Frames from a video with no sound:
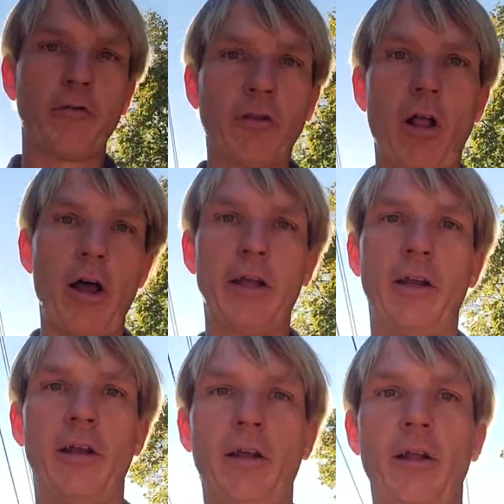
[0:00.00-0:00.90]
of the
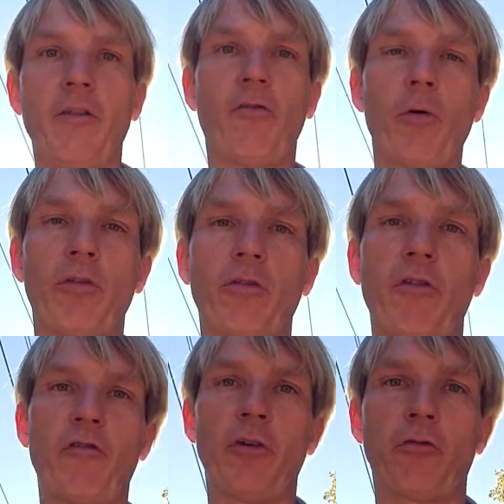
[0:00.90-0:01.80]
lion, and the voice of
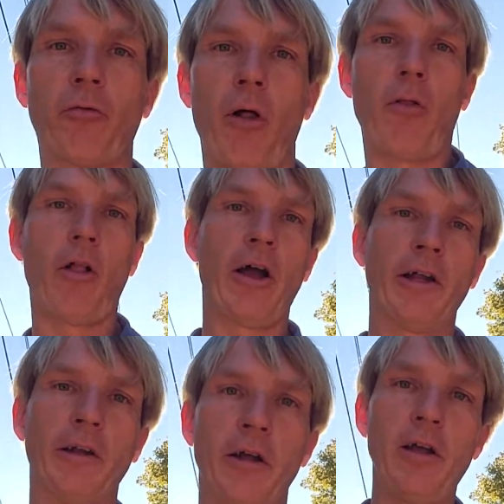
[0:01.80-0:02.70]
the fierce
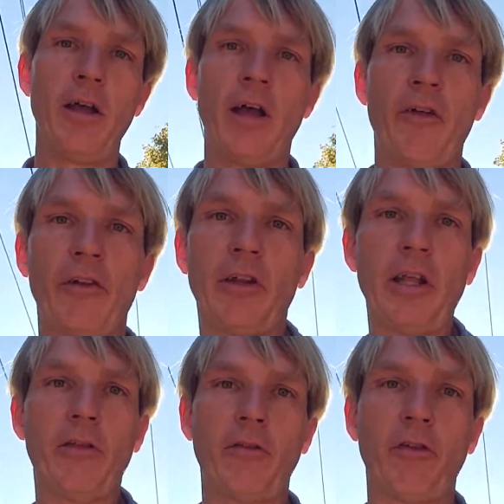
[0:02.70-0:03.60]
lion, and the
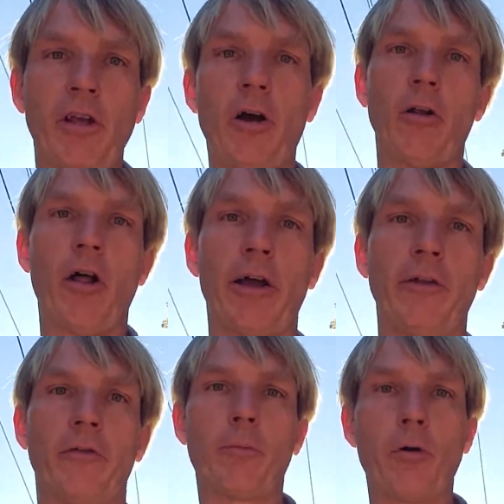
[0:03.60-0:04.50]
teeth of the young
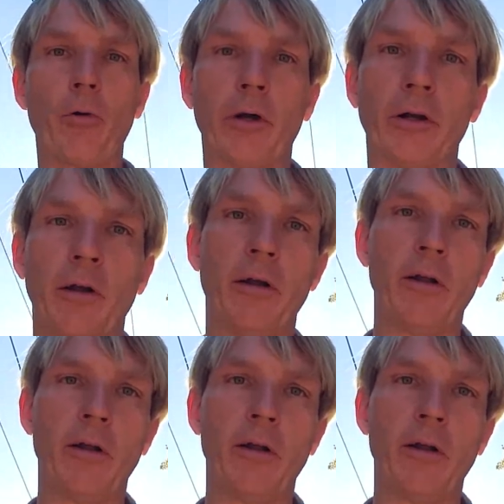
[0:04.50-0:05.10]
lions are broken.